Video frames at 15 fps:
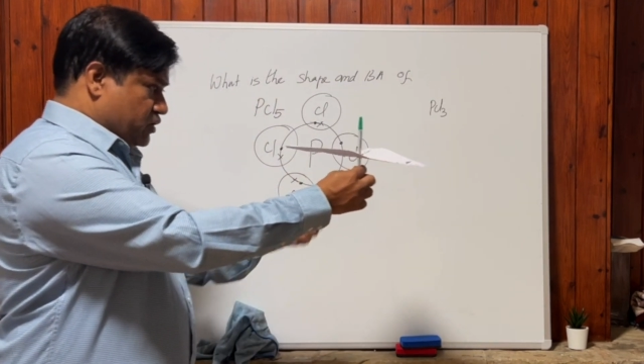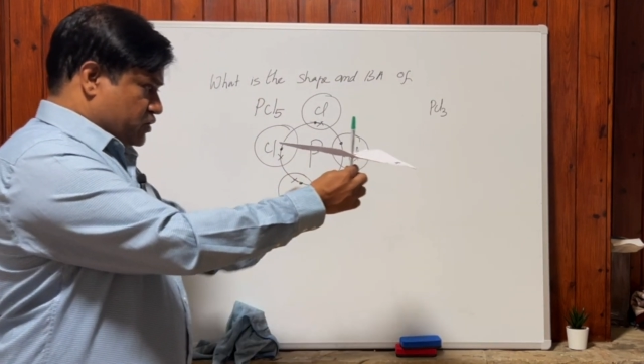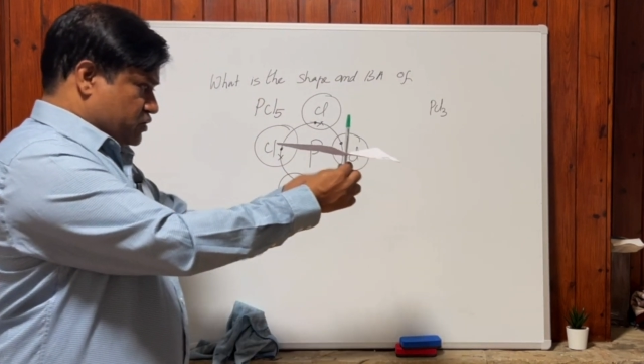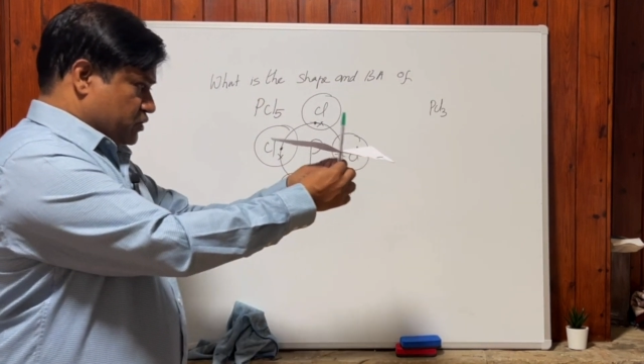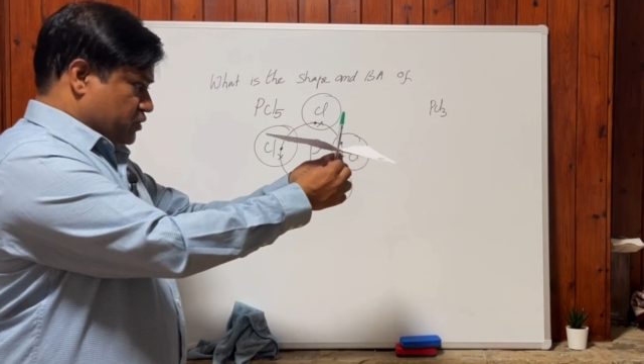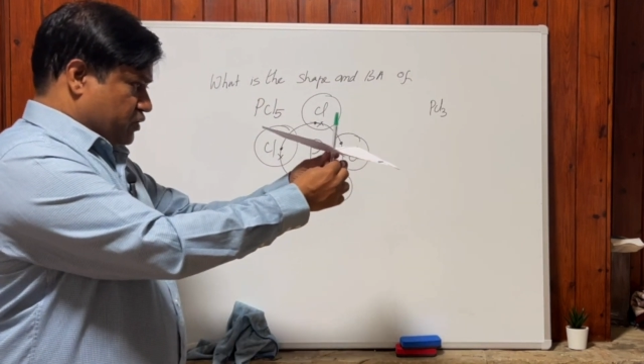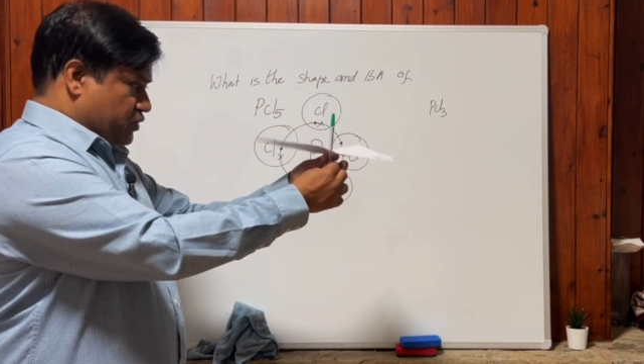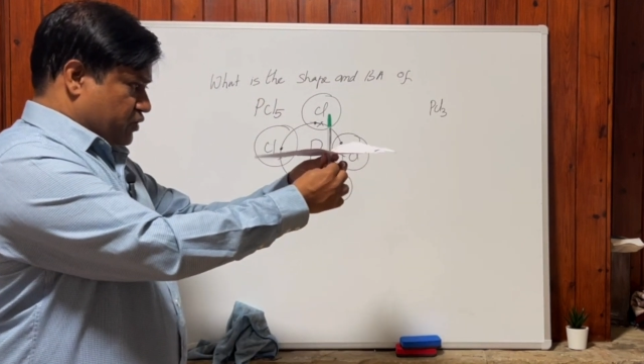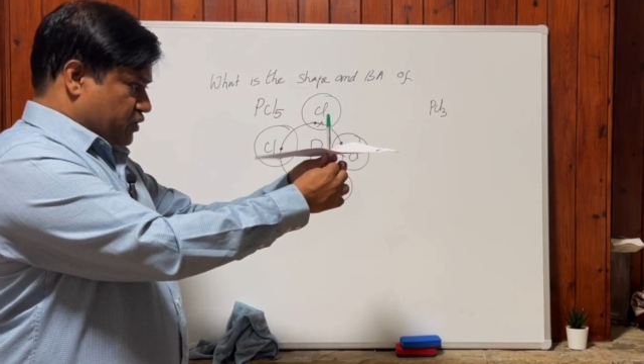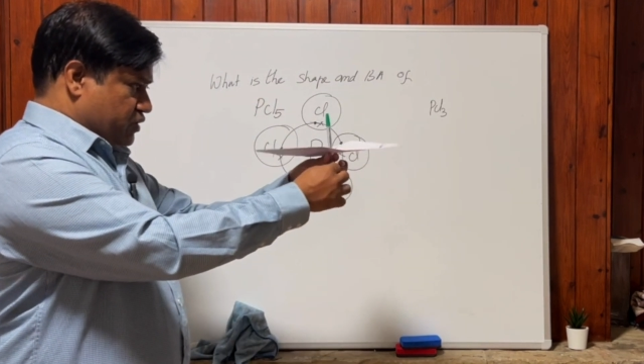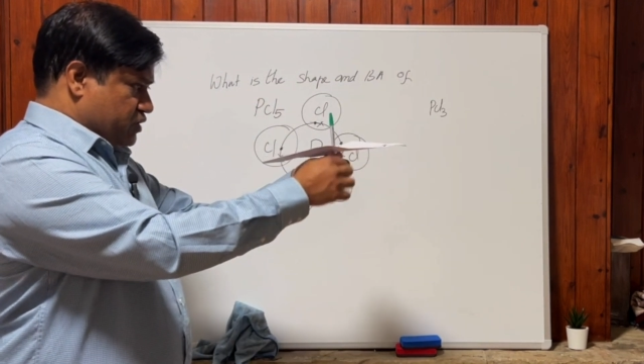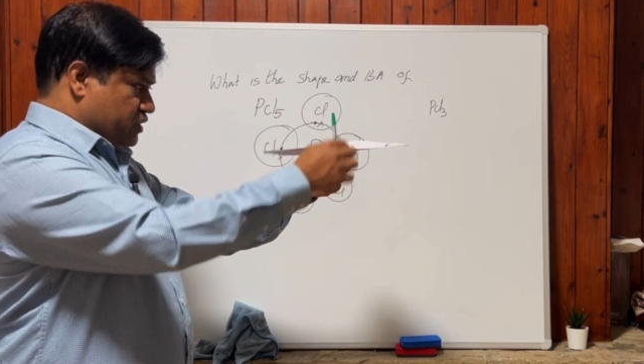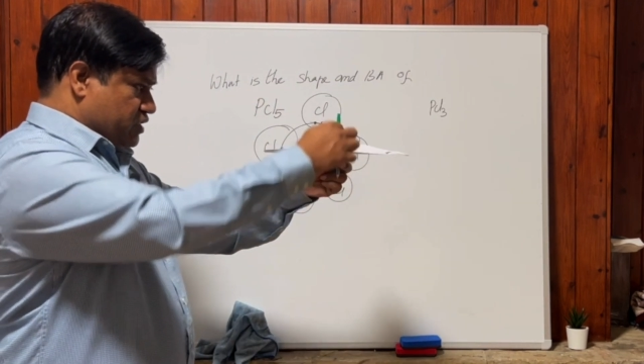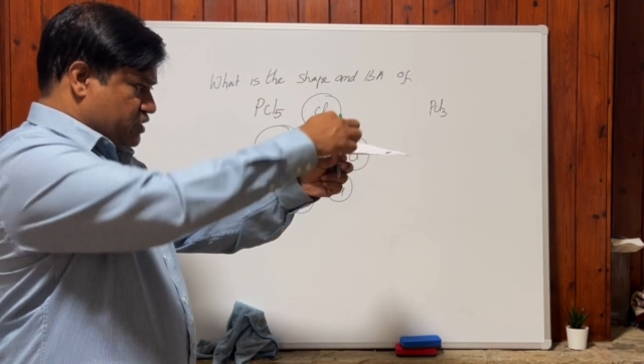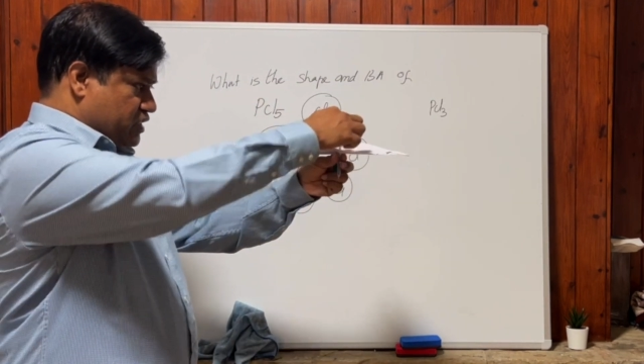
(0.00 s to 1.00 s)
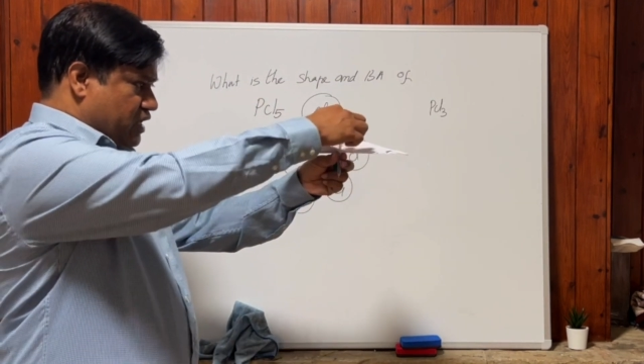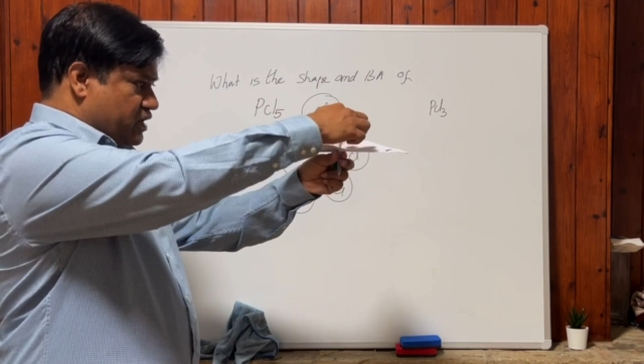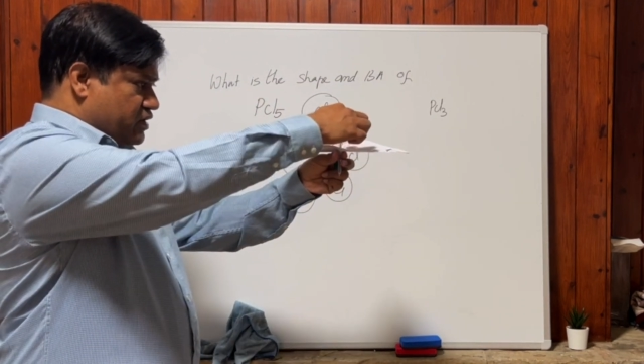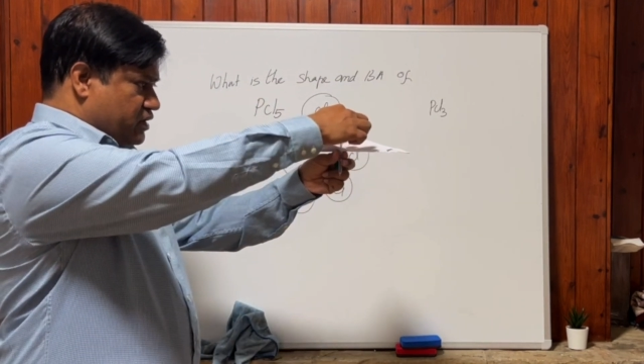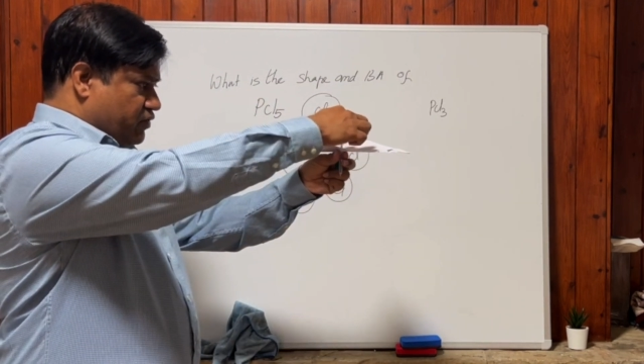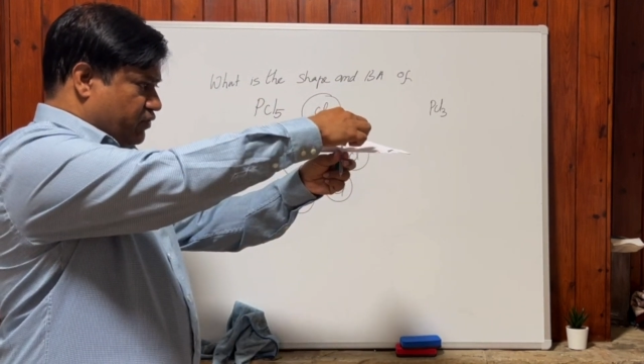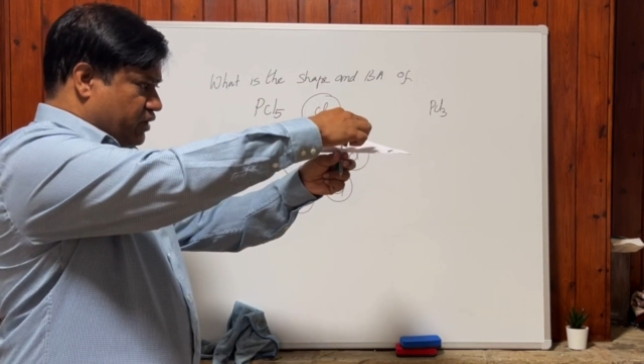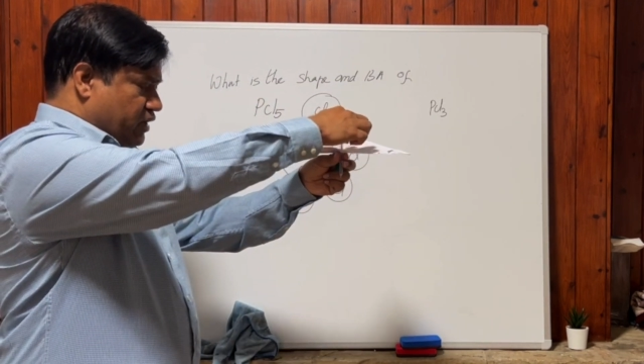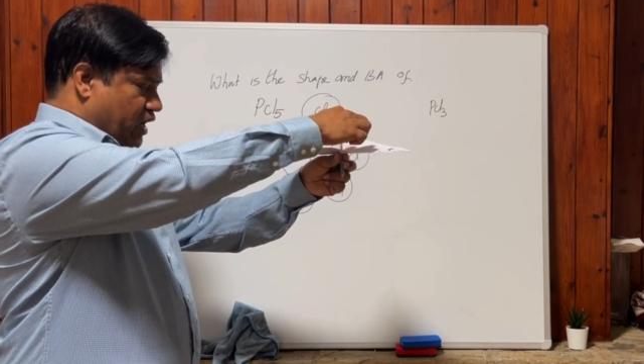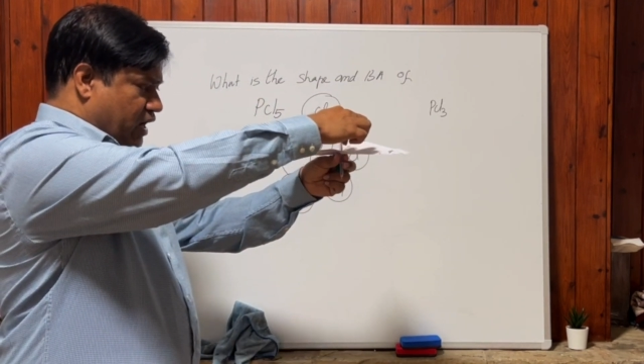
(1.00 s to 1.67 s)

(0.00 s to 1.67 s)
So it's the center one.